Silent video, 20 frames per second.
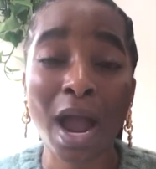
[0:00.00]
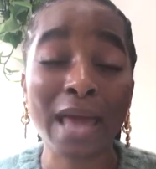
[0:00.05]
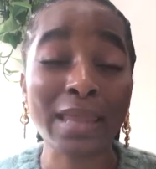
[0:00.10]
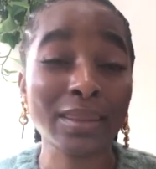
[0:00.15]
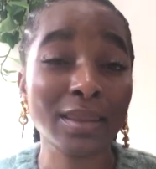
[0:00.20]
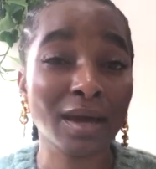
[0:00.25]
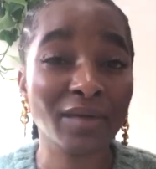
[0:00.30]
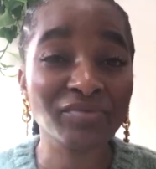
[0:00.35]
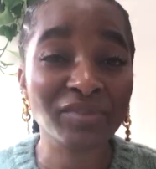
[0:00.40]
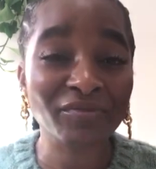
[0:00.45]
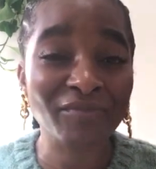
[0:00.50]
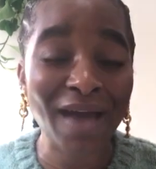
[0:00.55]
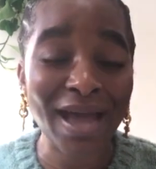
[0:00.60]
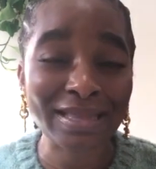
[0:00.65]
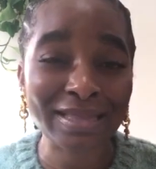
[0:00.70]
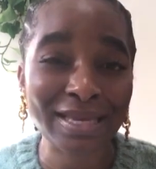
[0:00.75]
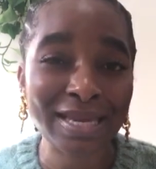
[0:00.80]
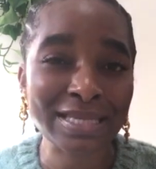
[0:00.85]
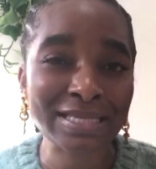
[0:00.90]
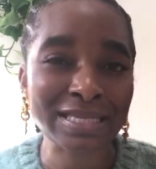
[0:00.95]
I love the
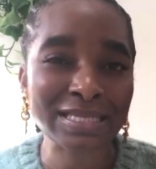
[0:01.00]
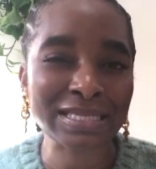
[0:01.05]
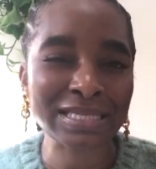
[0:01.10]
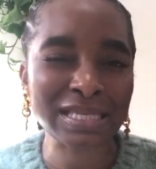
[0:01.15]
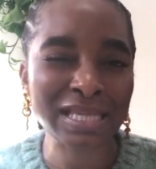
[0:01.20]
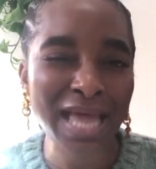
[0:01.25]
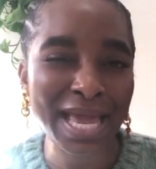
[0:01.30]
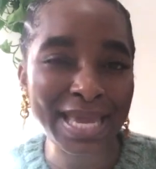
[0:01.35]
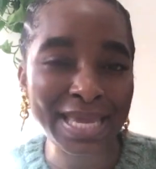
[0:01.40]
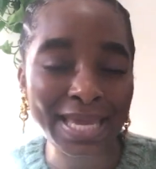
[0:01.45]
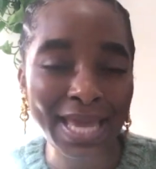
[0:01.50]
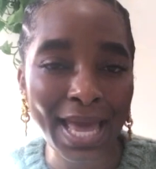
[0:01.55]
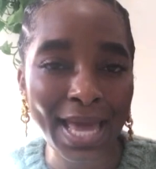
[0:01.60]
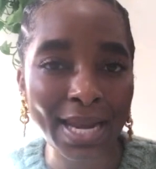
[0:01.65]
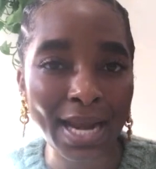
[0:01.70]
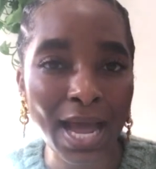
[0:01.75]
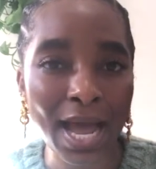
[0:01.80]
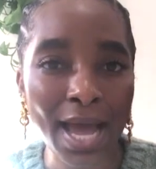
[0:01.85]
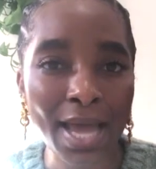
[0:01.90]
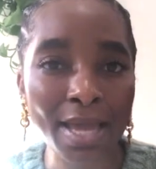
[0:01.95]
fact that it's a slight
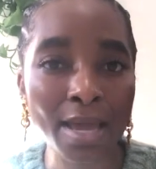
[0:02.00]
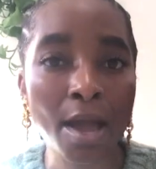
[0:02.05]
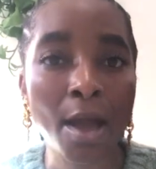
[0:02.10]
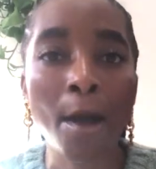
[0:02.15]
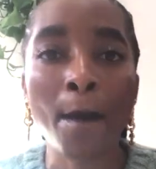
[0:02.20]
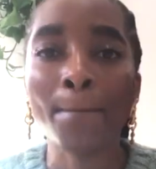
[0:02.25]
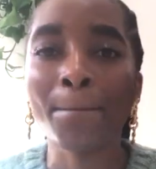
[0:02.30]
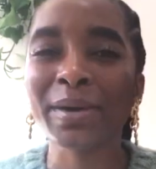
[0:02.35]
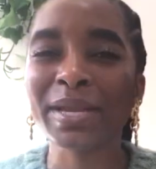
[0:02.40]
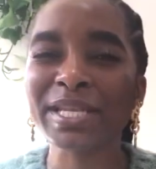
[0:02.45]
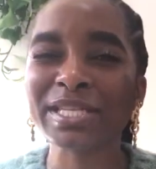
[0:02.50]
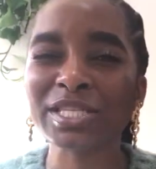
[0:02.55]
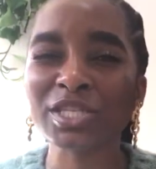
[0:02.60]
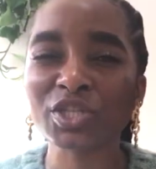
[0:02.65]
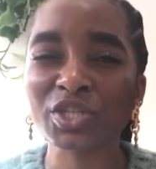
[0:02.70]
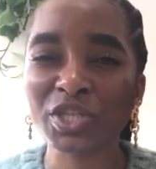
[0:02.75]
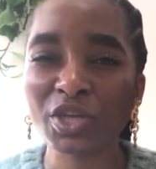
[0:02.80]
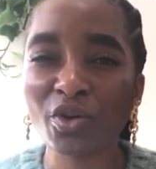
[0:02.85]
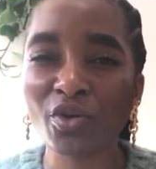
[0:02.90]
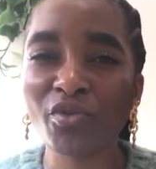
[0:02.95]
cat eye, but it's
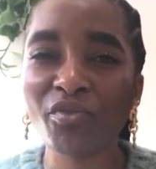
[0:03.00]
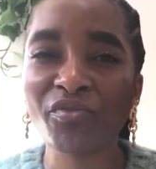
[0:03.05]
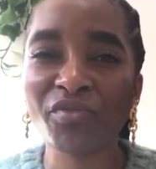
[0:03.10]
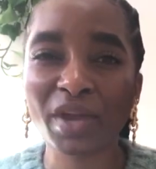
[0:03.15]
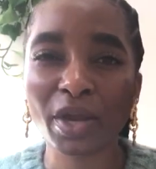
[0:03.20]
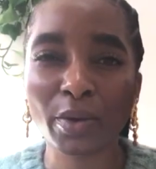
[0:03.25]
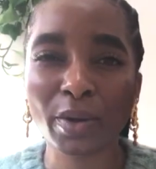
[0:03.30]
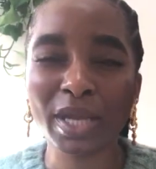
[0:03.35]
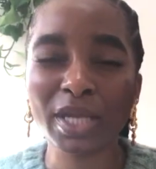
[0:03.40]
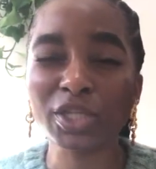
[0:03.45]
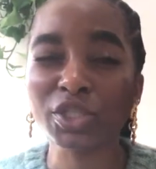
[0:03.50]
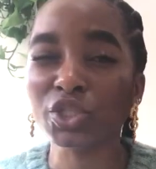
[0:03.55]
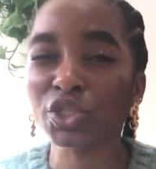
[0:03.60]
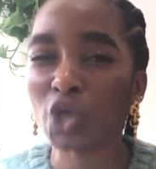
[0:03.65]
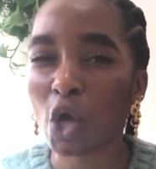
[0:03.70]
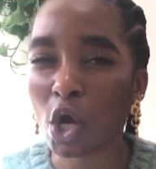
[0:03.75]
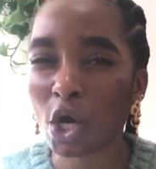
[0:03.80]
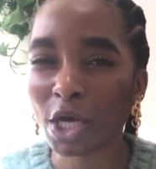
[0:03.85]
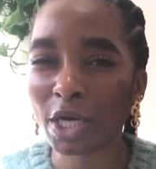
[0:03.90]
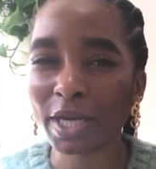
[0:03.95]
still very
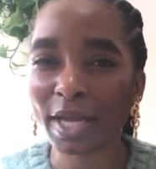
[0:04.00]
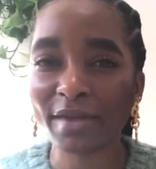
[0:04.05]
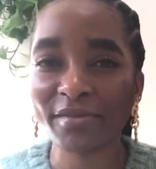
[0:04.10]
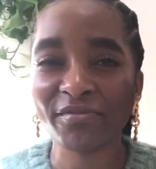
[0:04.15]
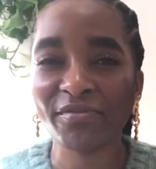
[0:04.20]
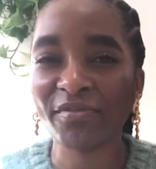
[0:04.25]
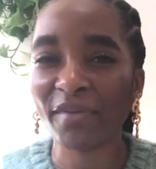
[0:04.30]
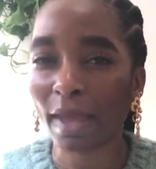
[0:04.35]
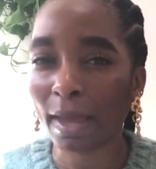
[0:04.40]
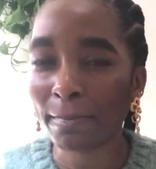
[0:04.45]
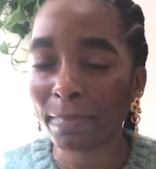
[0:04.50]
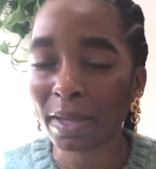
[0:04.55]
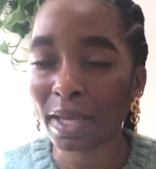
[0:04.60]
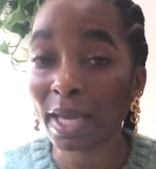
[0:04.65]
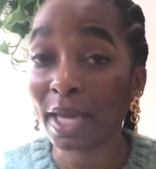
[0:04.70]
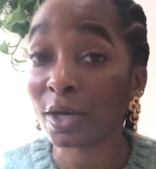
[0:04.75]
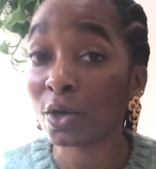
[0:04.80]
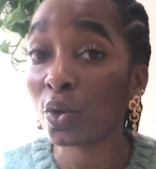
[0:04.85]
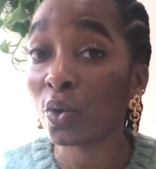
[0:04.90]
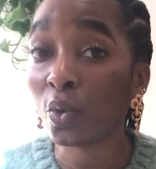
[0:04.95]
dark and
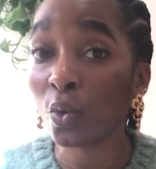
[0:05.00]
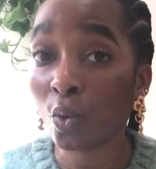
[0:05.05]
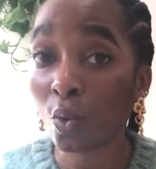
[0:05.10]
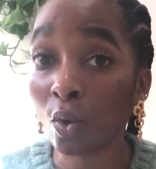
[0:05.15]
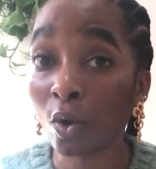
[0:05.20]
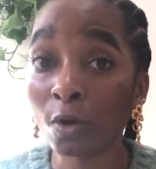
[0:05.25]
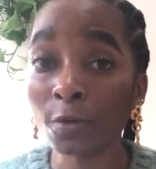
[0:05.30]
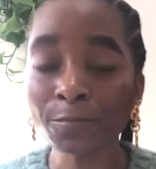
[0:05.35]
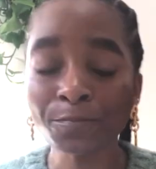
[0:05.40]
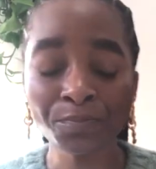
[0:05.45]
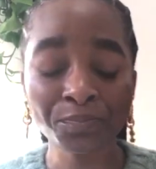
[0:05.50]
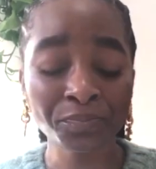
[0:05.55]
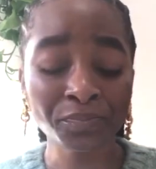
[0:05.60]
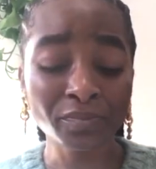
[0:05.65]
vampy and cool.